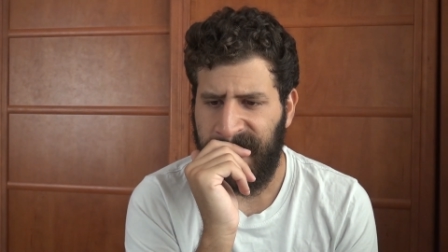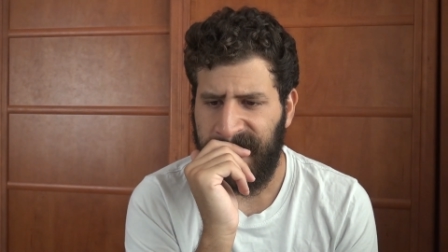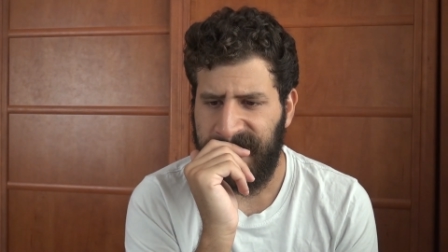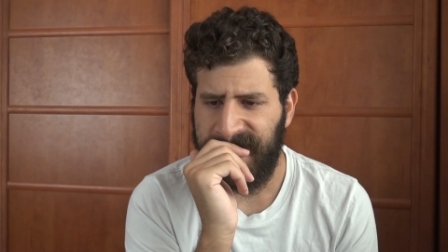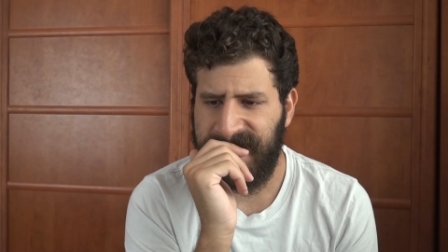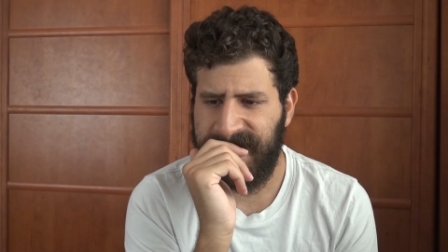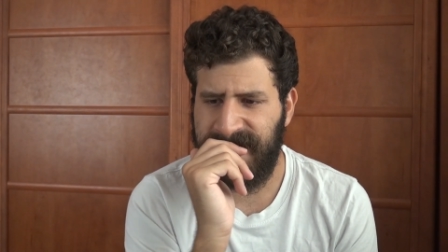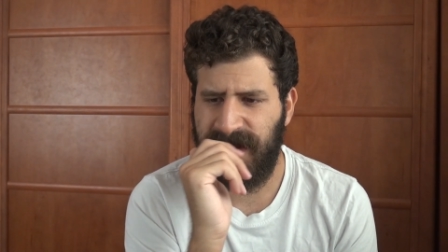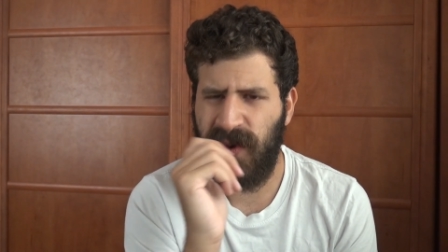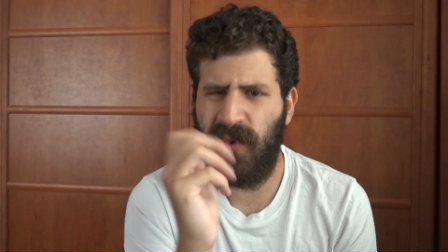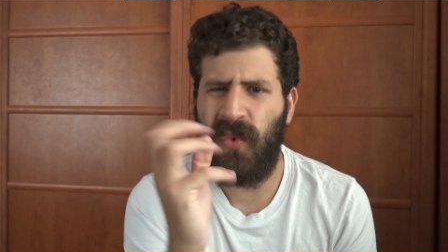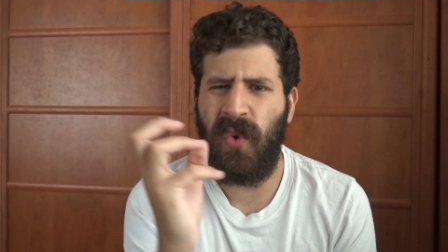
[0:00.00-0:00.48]

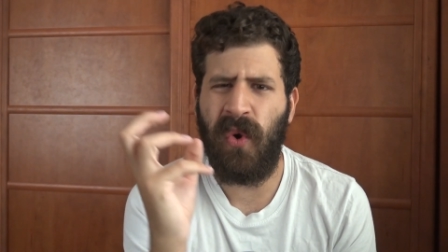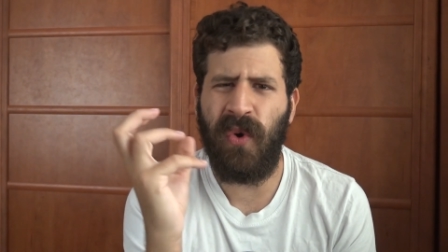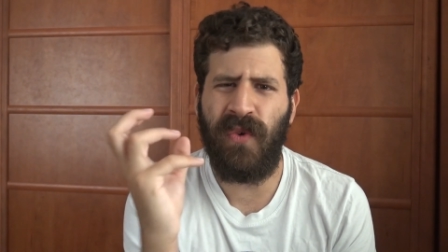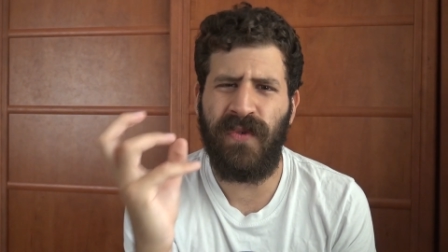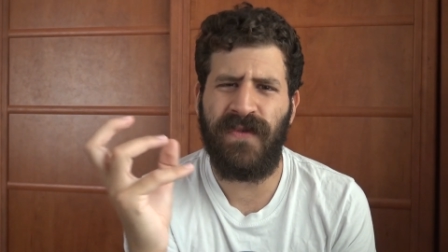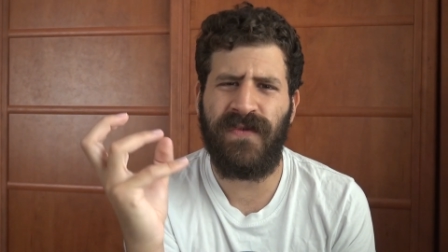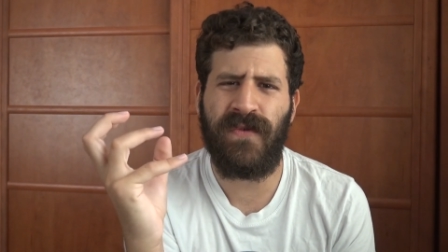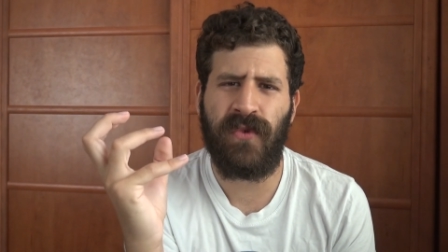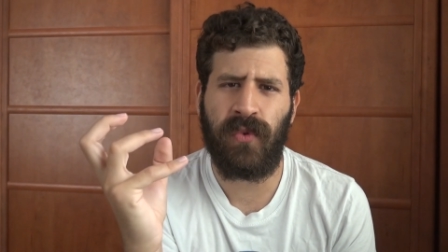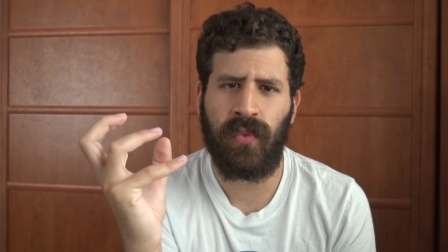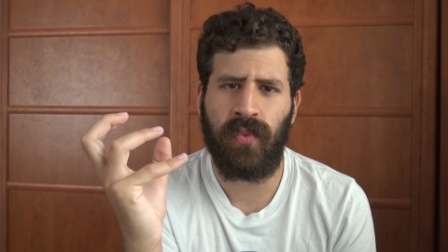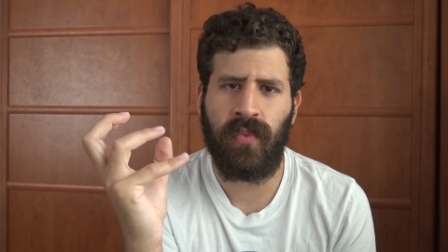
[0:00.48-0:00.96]
so
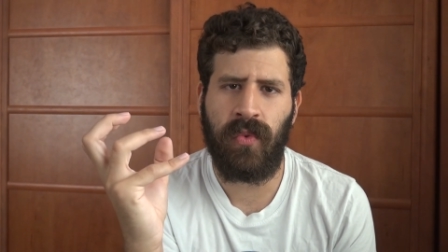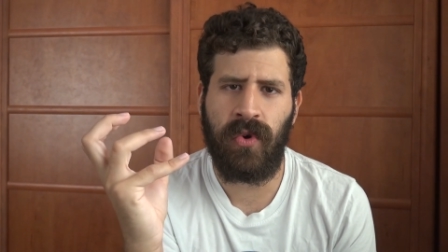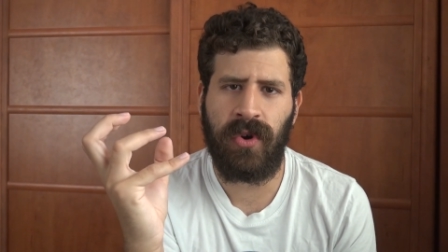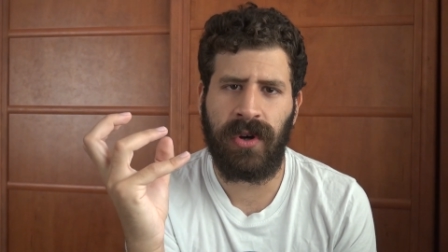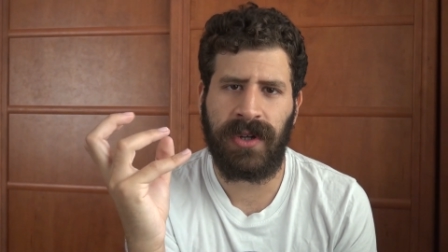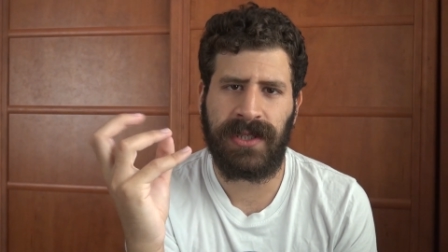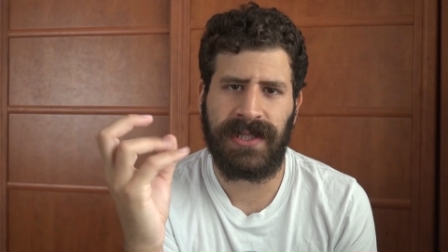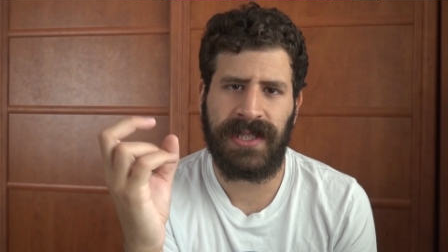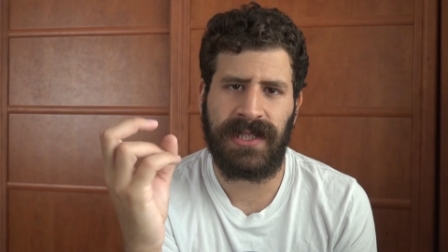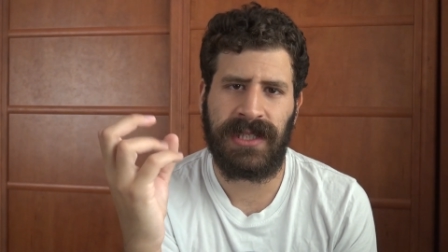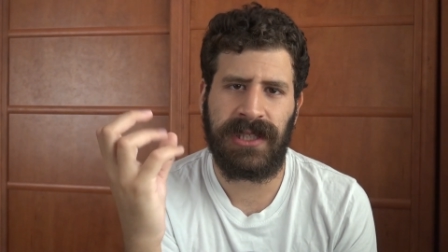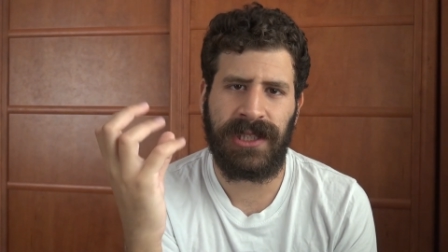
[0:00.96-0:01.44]

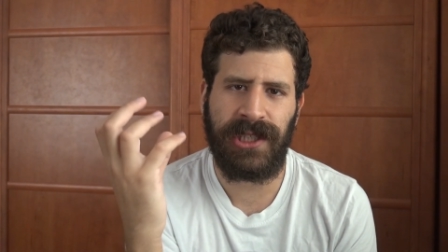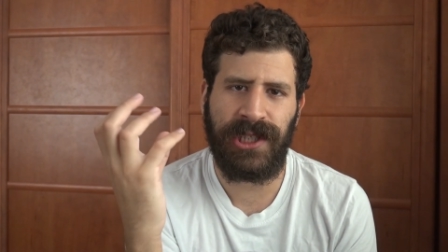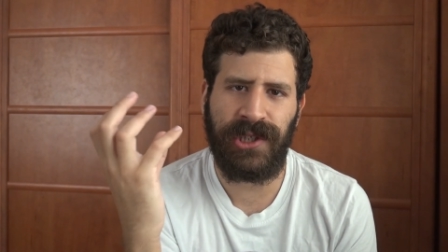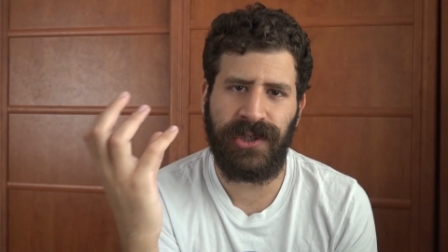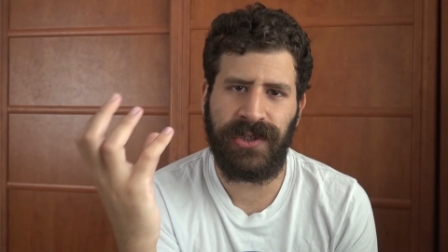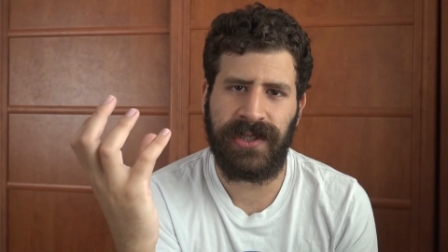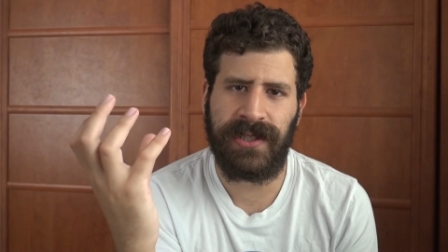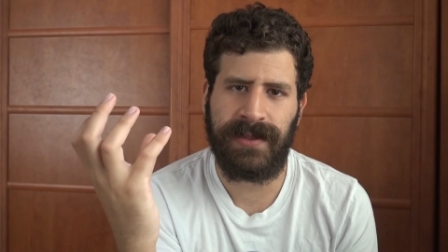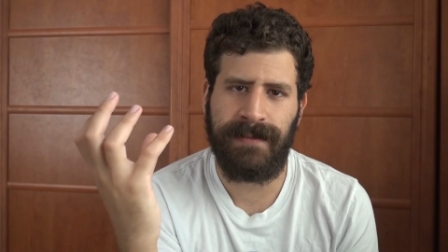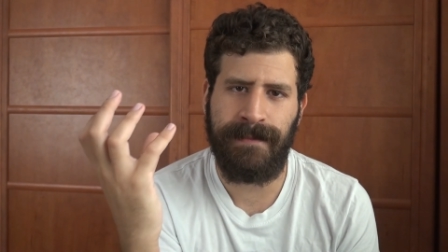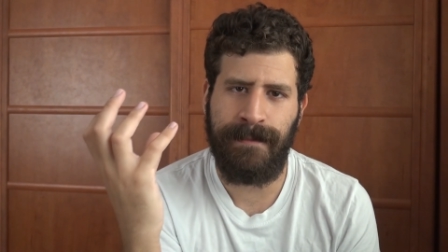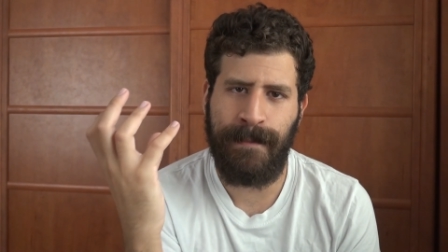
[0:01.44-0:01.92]
overworked, it
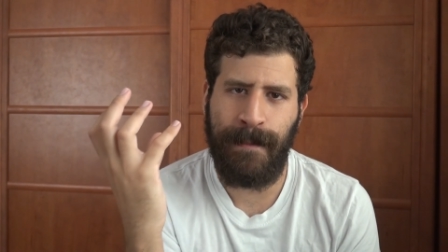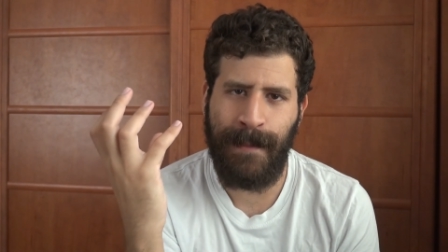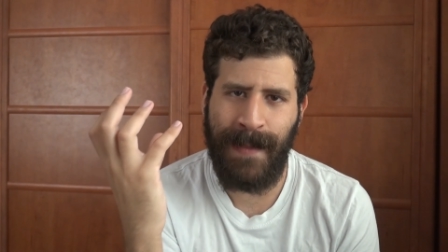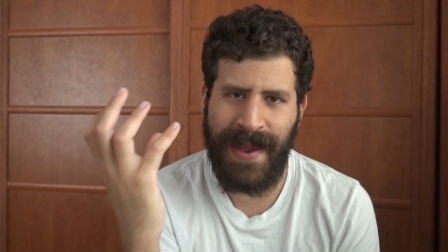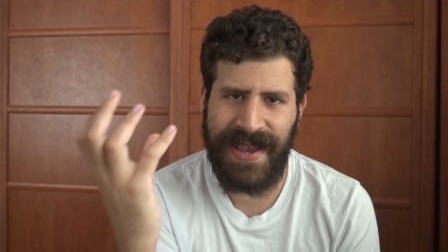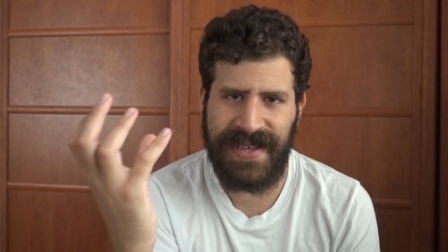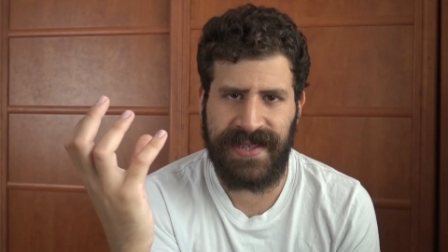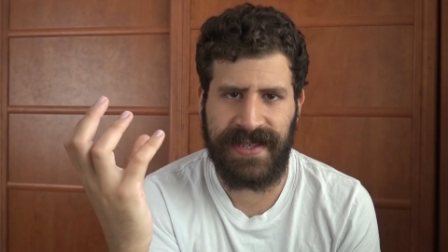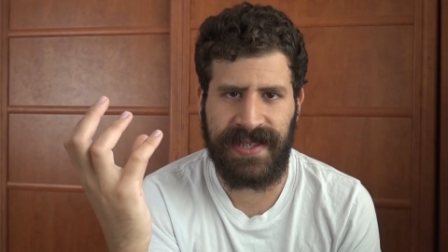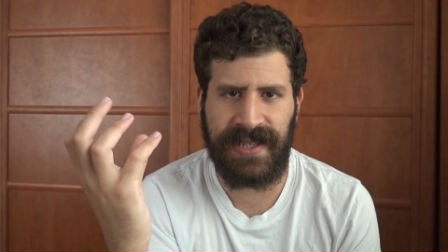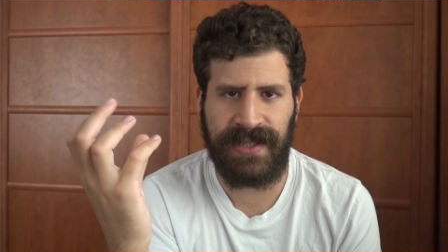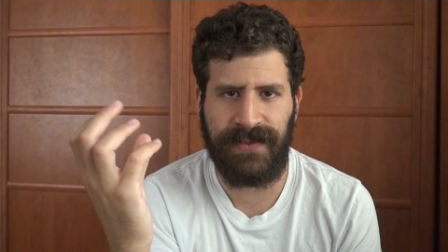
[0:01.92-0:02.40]
looked
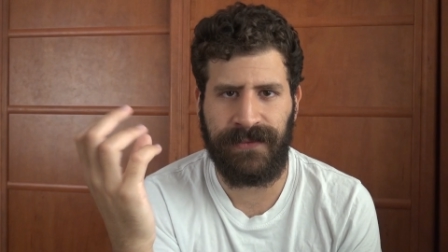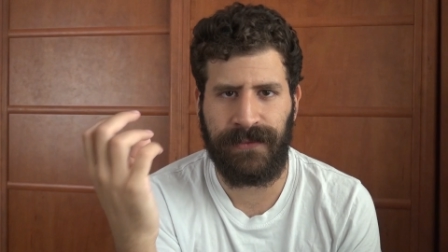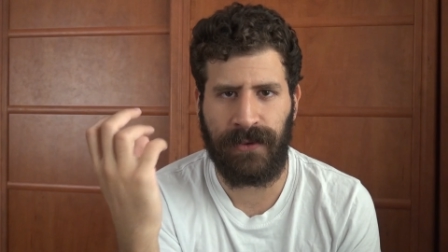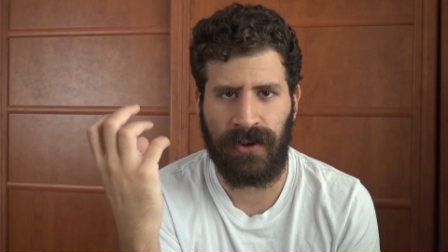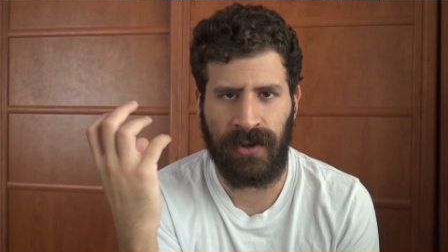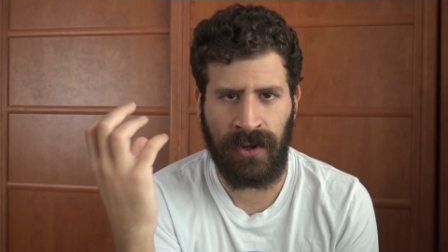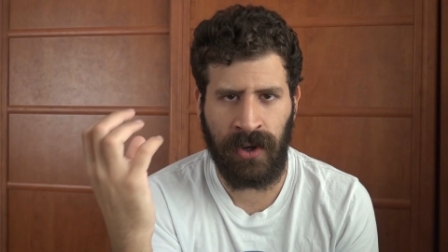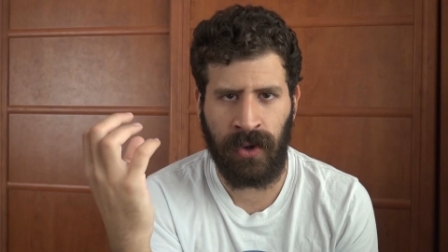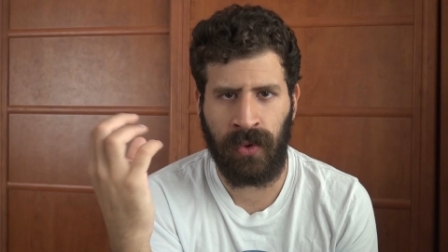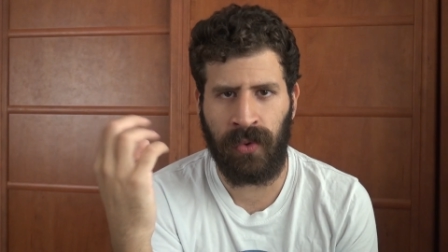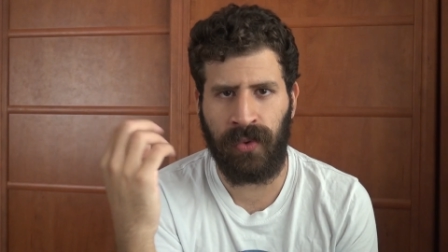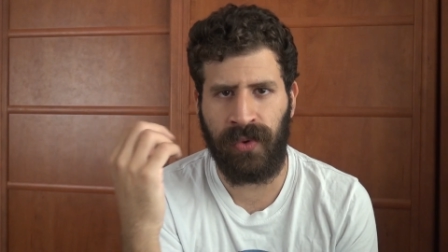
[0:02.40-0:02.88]
messy
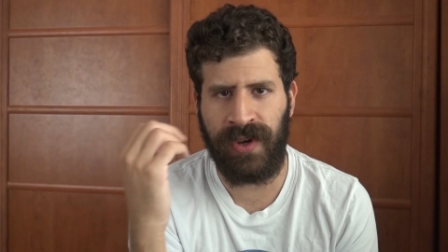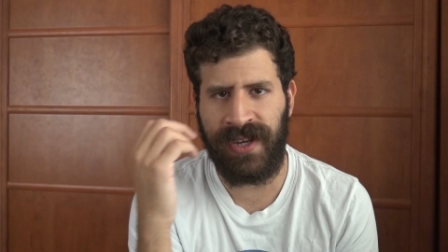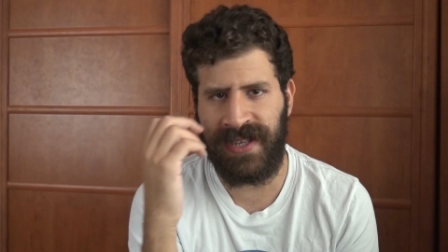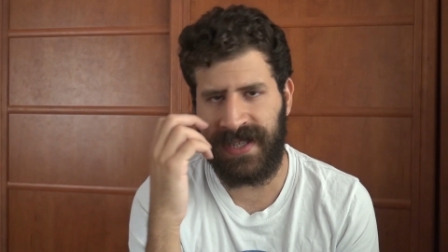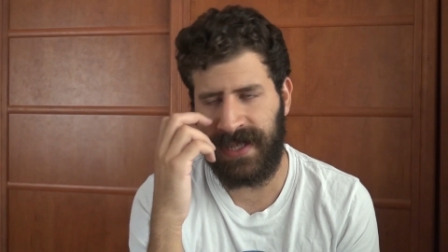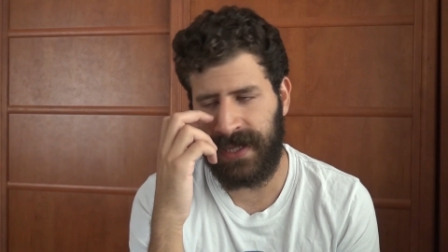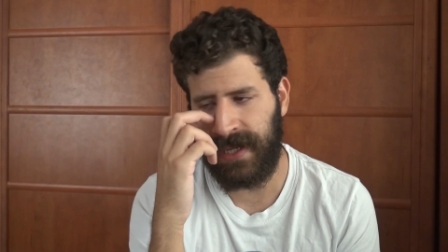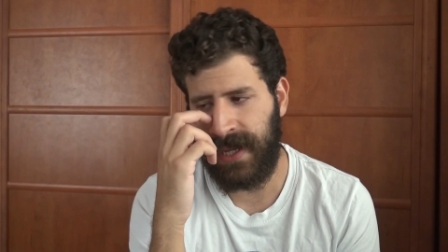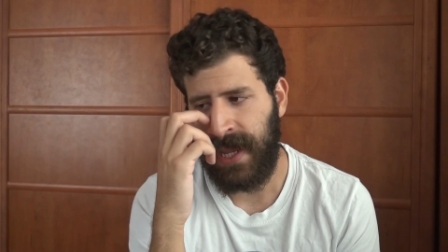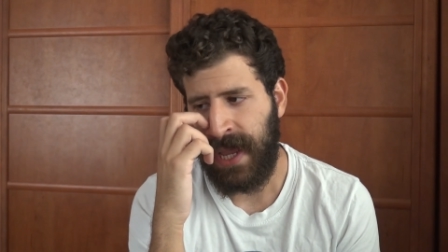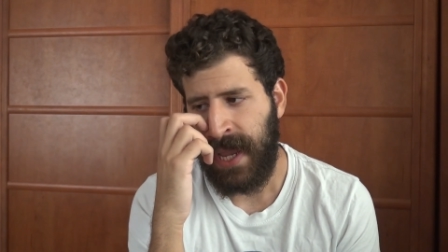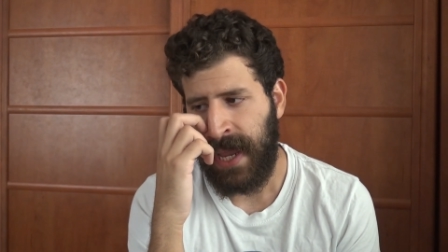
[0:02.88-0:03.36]
for no
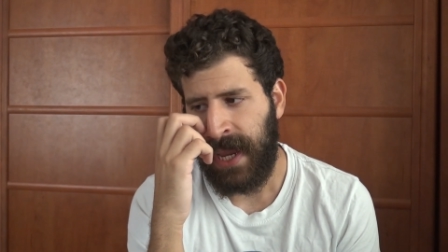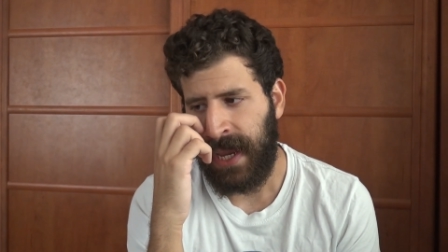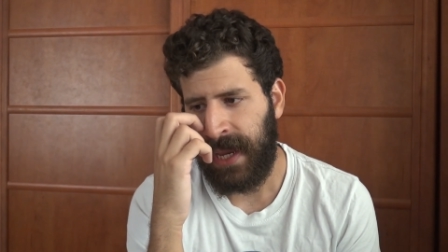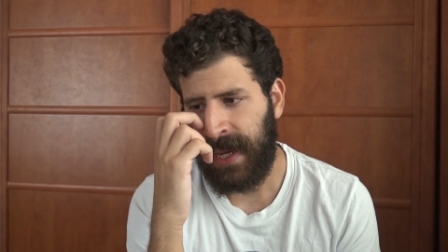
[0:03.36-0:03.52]
reason.